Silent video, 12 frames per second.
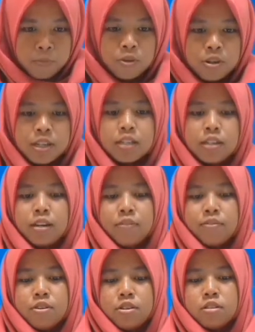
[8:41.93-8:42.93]

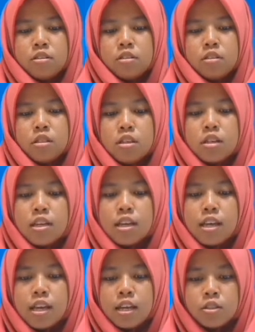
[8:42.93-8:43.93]
Cataphoric reference
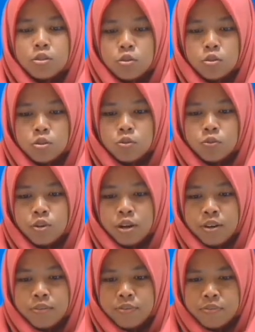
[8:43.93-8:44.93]
is
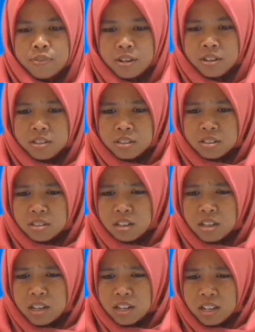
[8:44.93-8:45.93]
used for
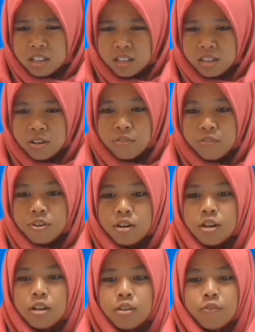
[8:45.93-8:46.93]
reference that
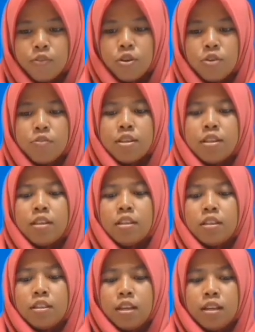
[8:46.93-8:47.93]
refer the
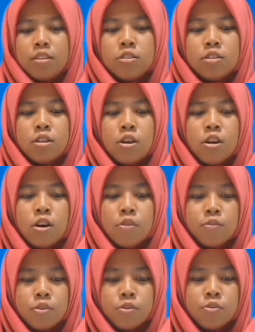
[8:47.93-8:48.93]
following text
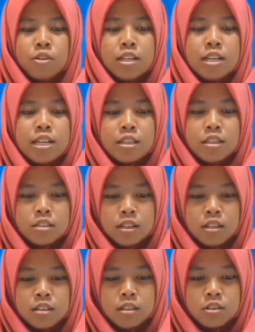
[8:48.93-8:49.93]
or forward
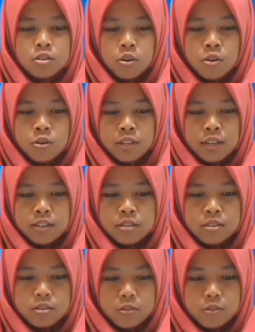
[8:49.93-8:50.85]
in the sentence or